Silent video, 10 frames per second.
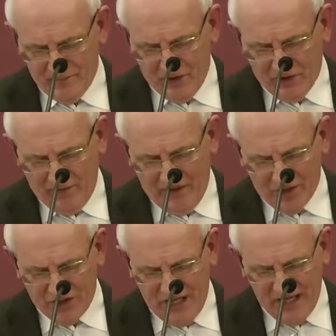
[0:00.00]
Look at
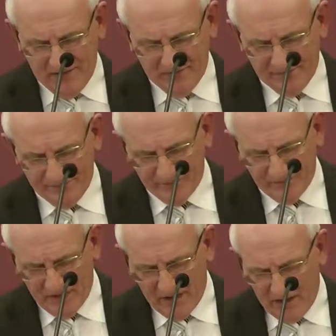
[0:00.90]
verse 9.
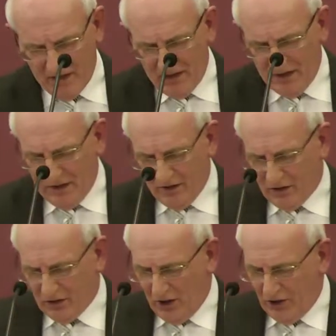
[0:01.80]

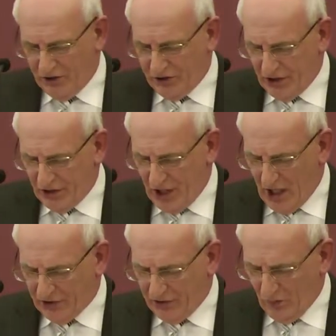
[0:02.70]
Grudge
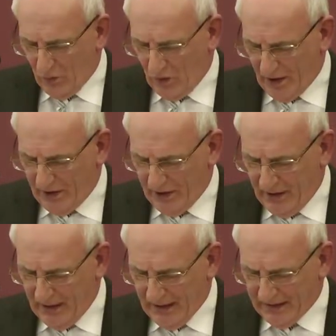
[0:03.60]
not
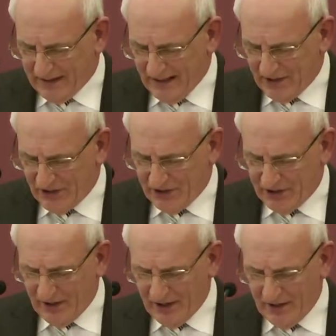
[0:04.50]
one
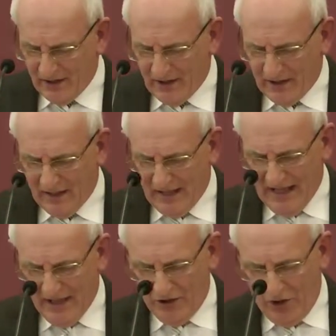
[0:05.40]
against
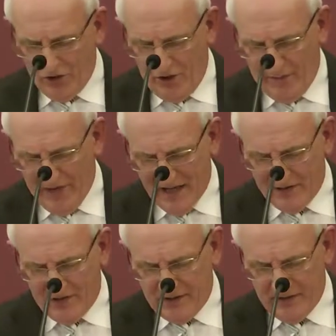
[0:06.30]
another,
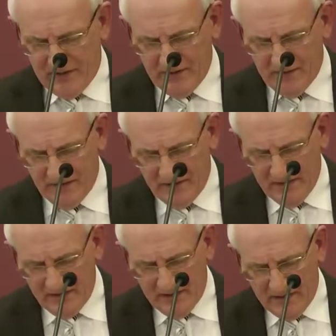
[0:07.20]
brethren,
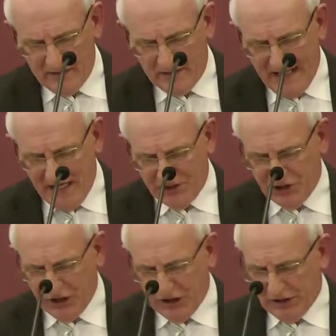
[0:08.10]

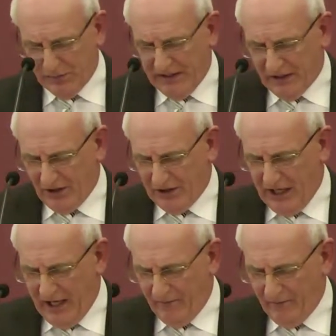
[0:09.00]
Lest ye be
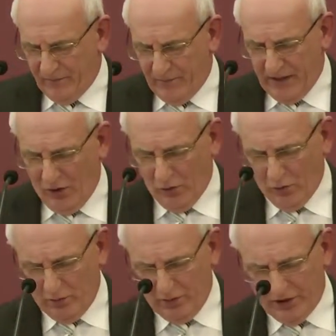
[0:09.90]
condemned,
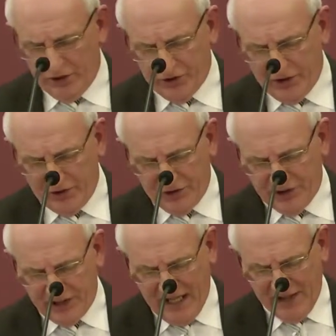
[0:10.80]
behold, the judge
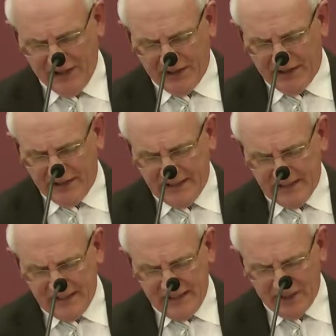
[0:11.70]
standeth,
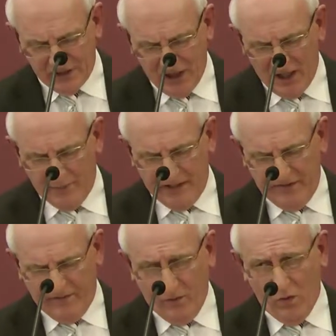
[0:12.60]
ATH,
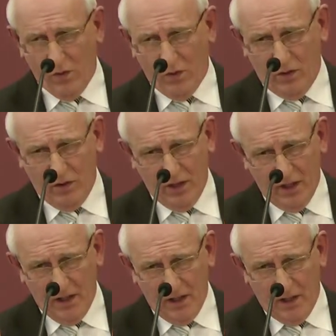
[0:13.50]
before
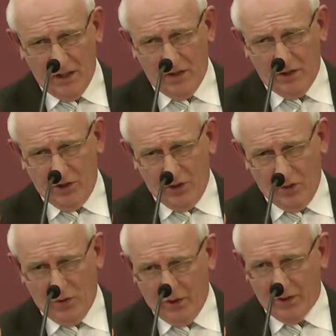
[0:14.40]
the
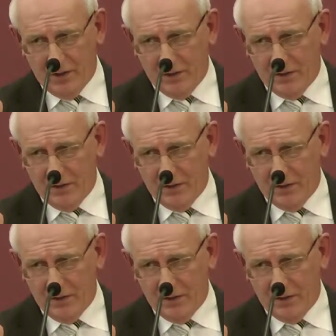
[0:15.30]
door.